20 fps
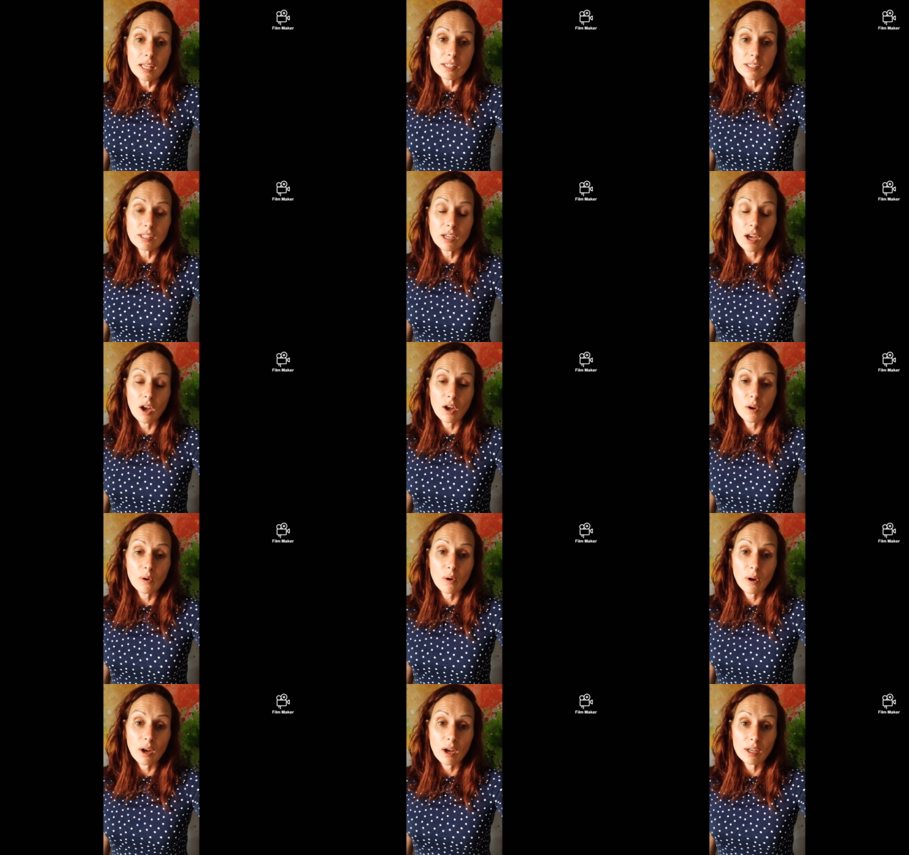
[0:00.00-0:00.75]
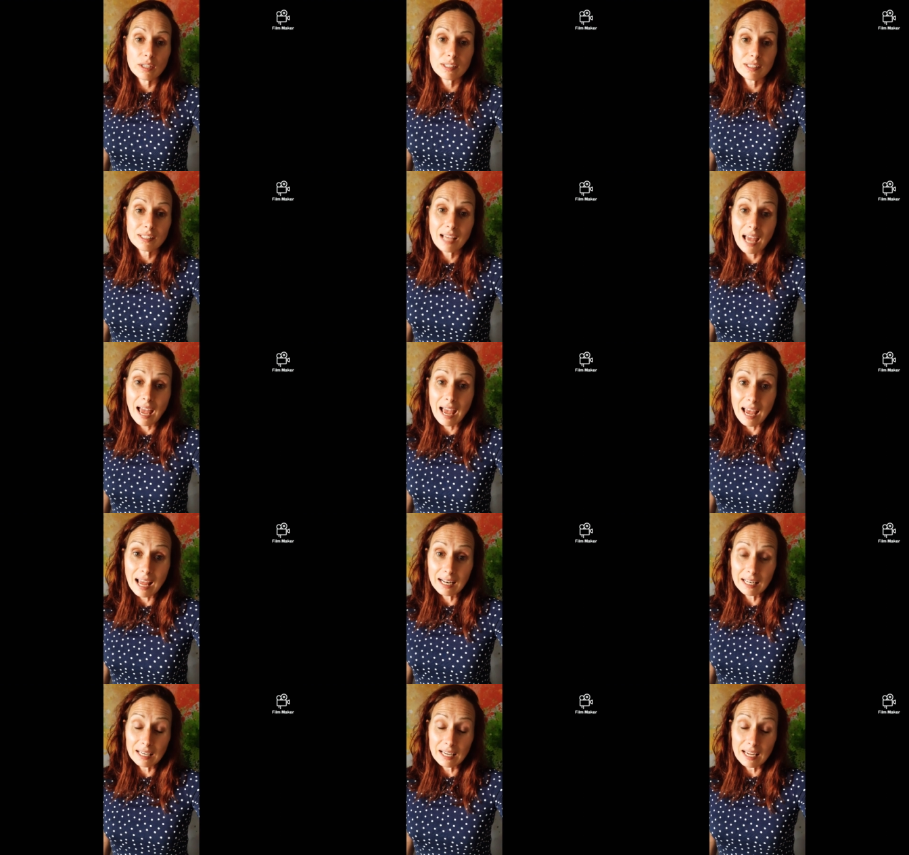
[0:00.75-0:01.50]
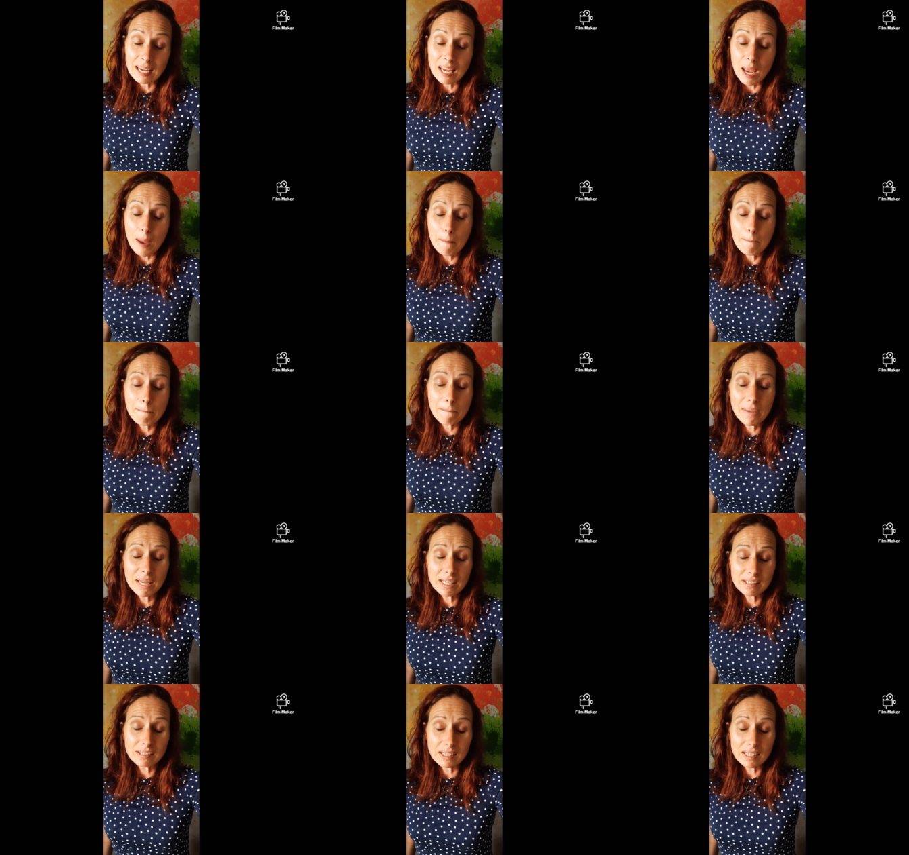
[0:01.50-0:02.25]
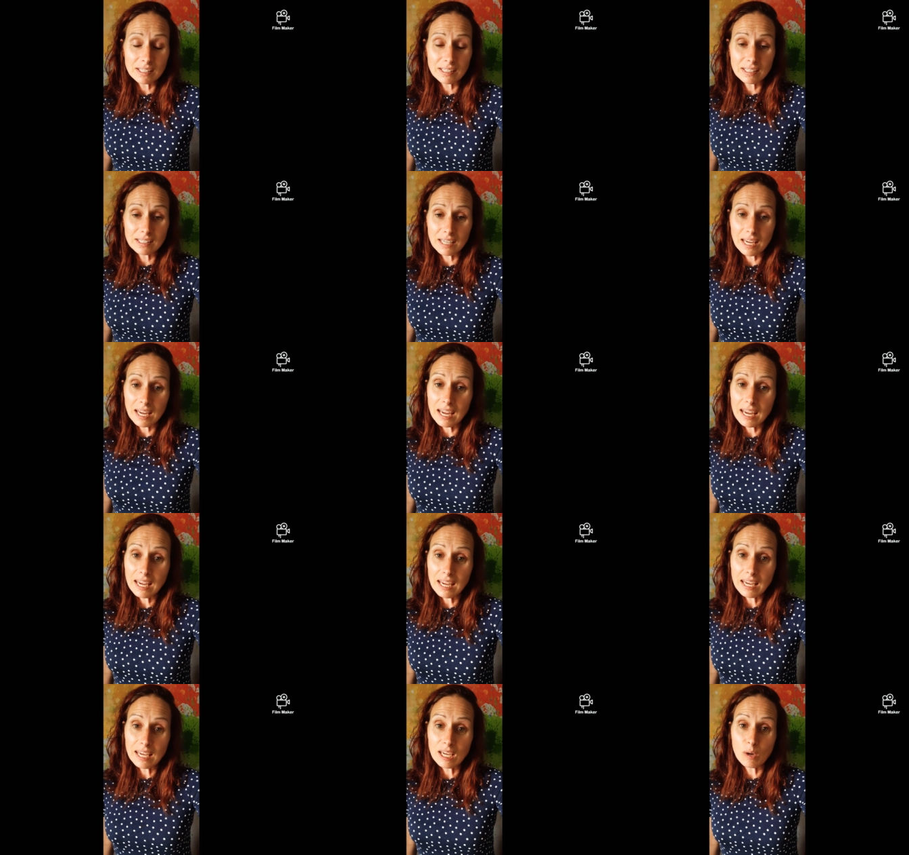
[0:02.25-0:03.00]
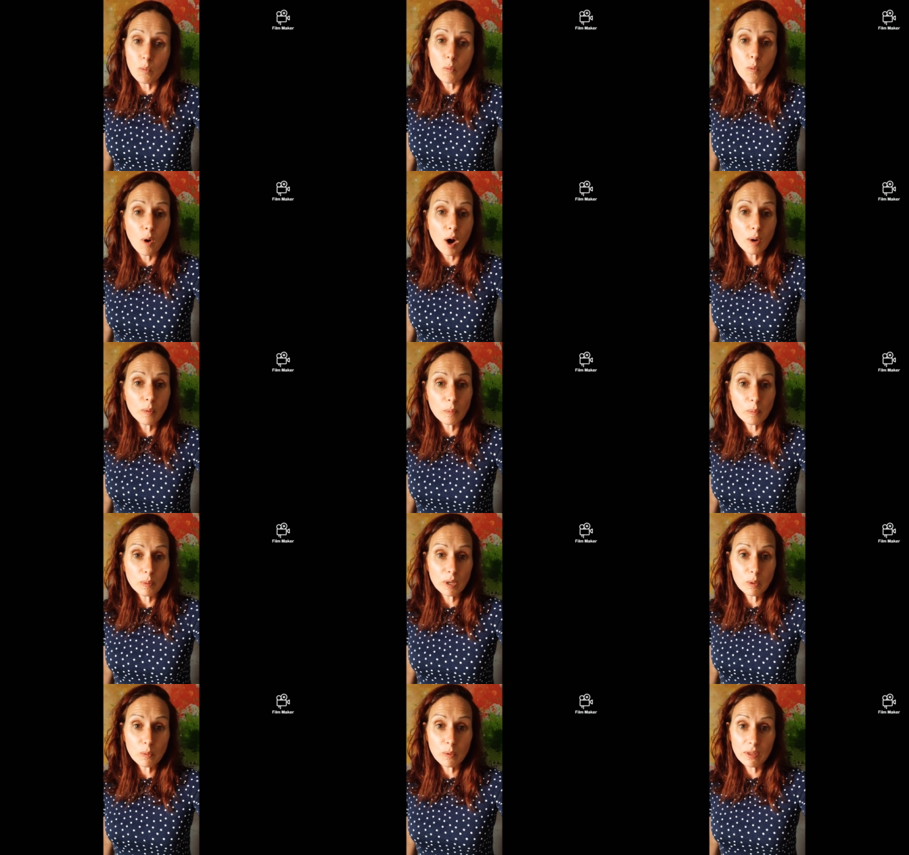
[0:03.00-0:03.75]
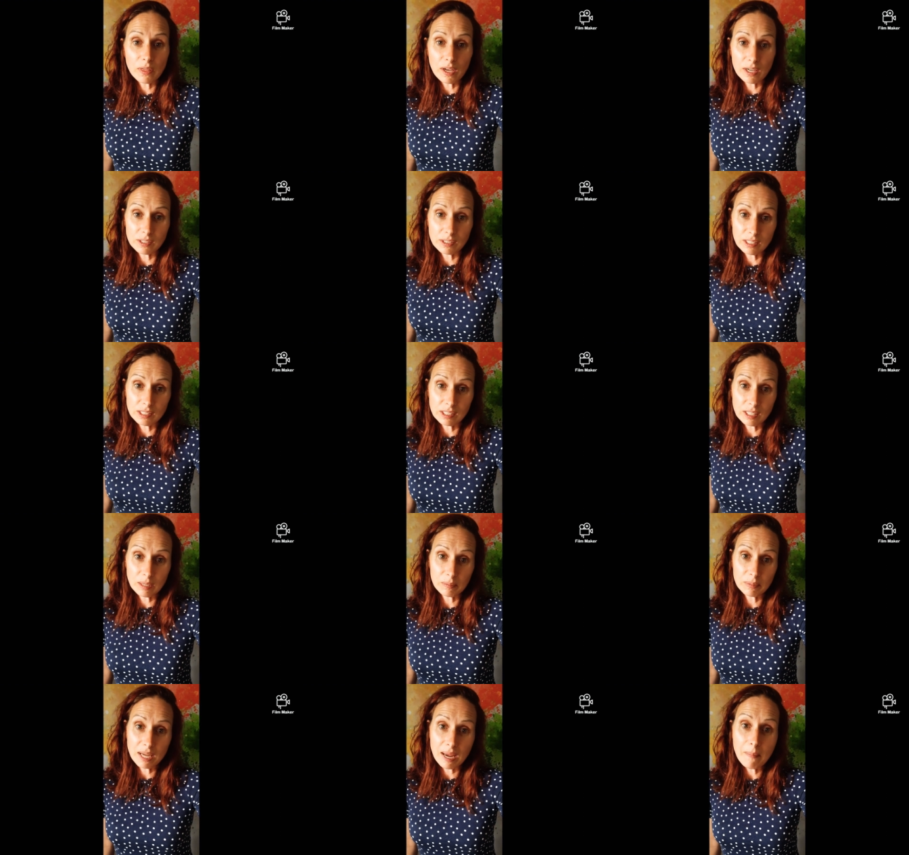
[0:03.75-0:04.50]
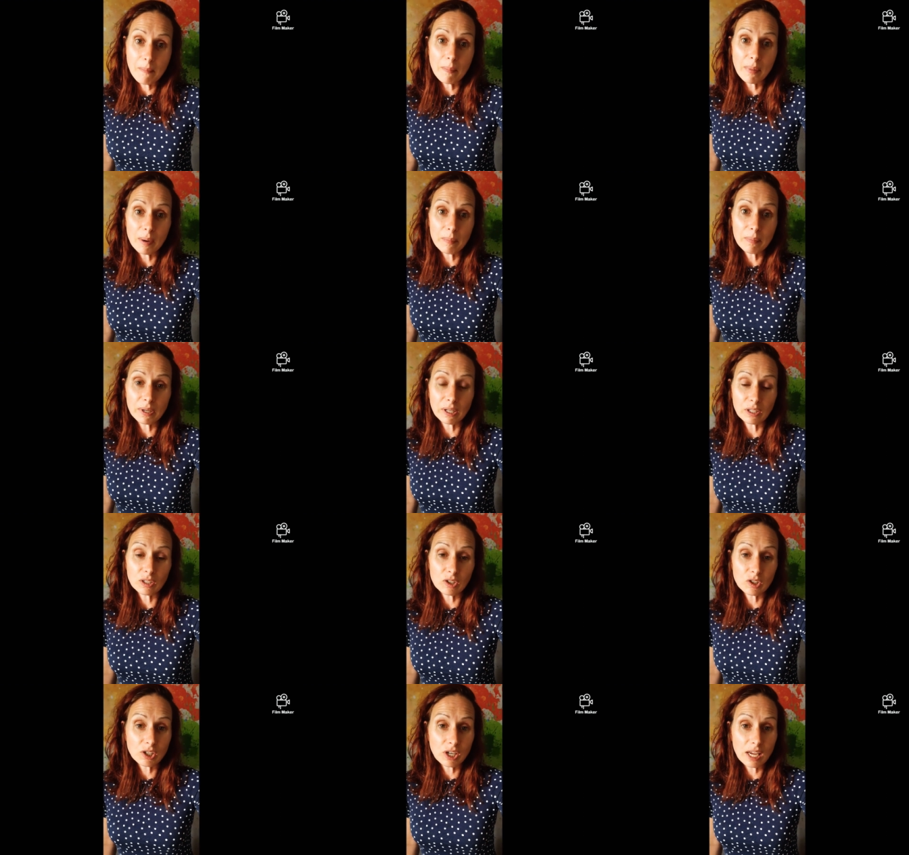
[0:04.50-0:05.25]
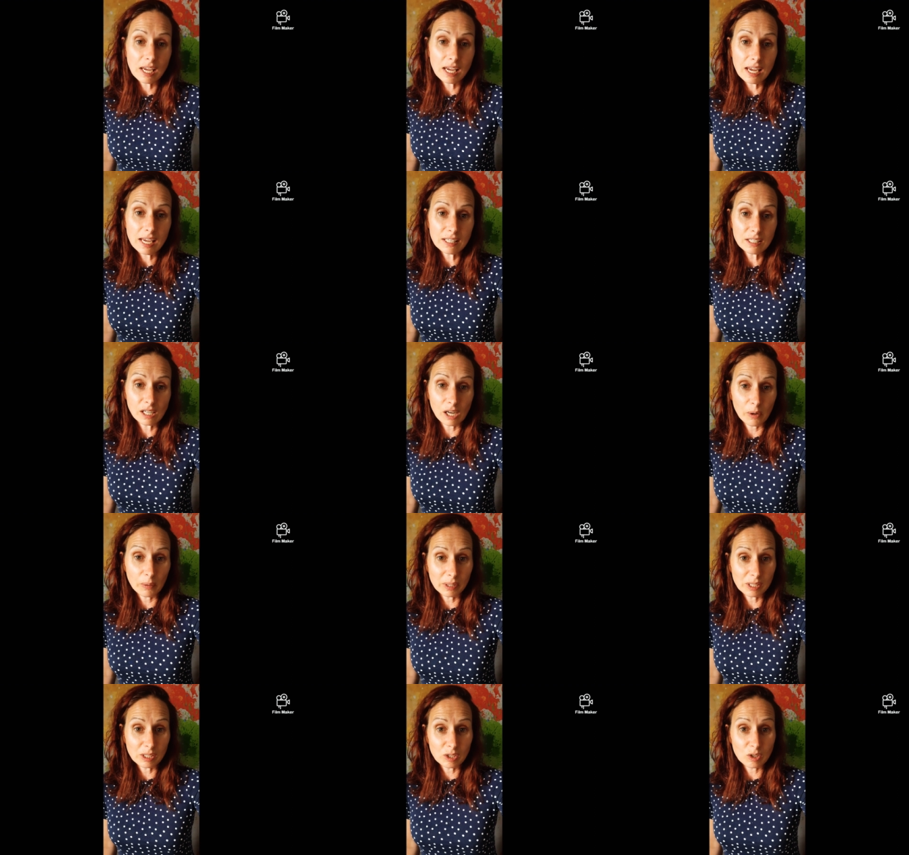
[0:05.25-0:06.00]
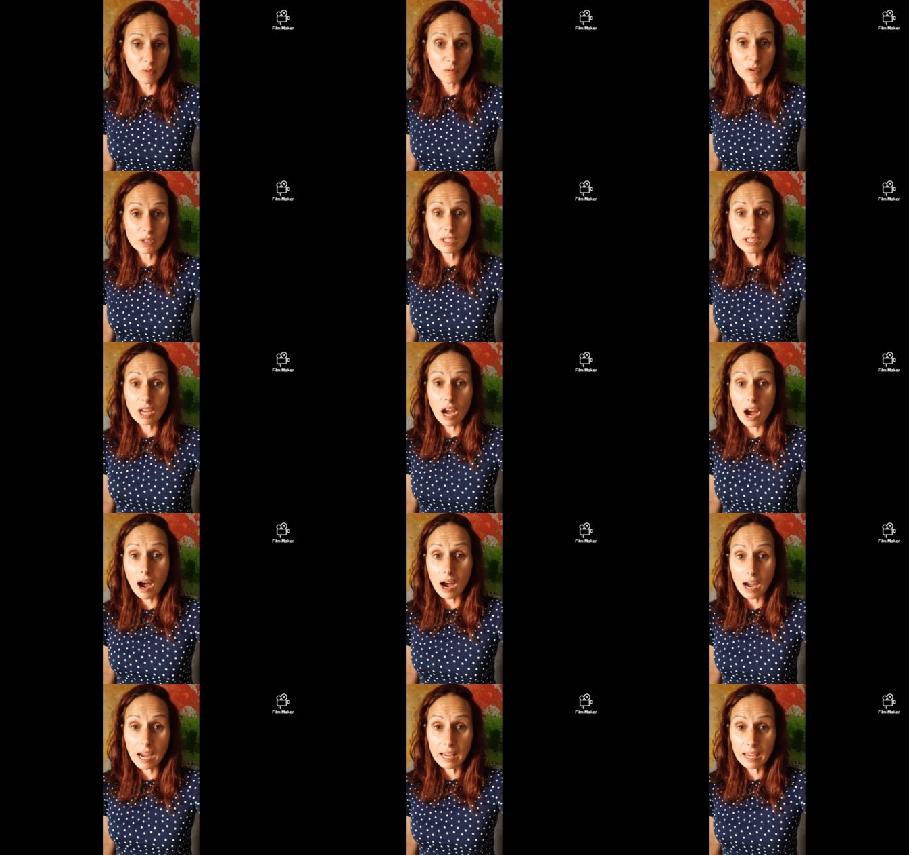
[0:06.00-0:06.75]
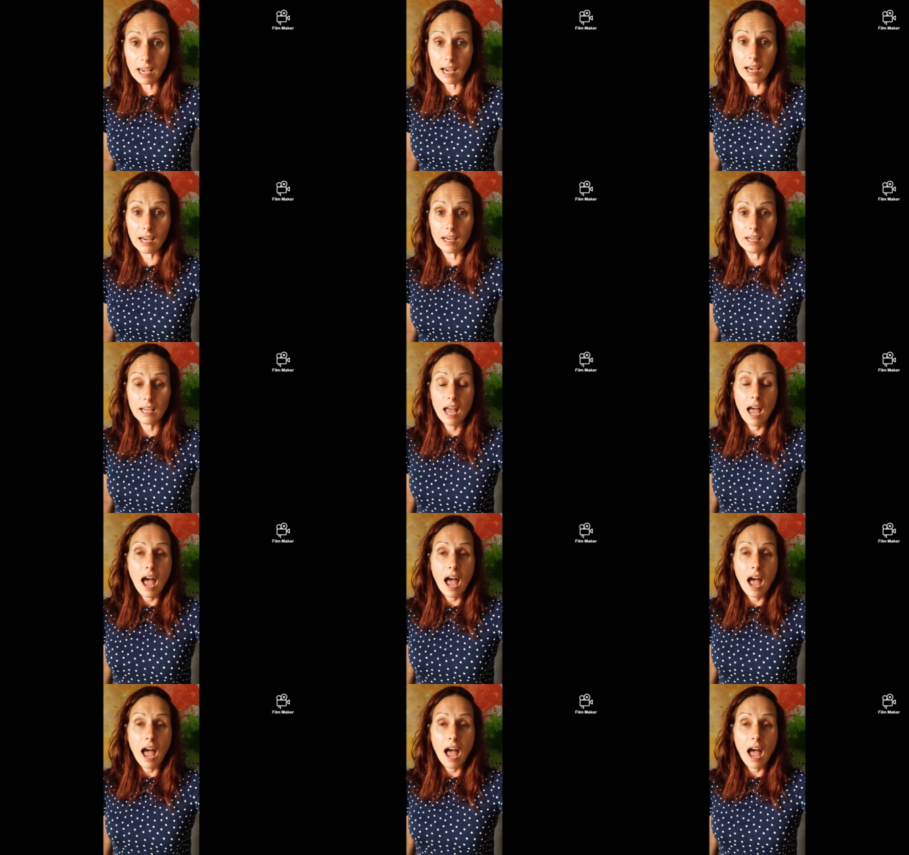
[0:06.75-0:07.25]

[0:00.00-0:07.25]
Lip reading: So sadly, Mrs. Teague won't be with us in September because she is going to retire.